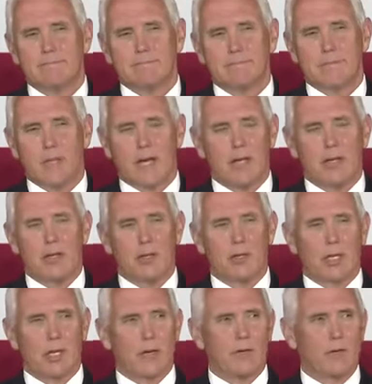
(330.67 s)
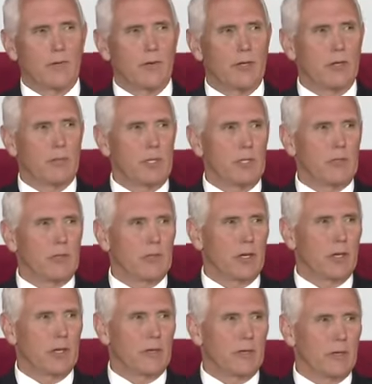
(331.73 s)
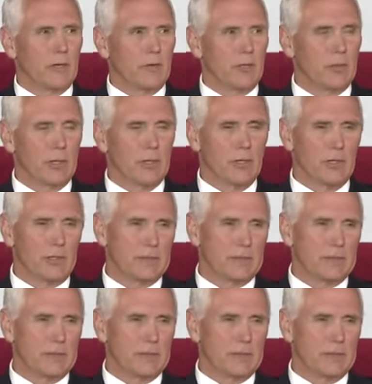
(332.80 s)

I know the love of freedom beats in the heart of every American.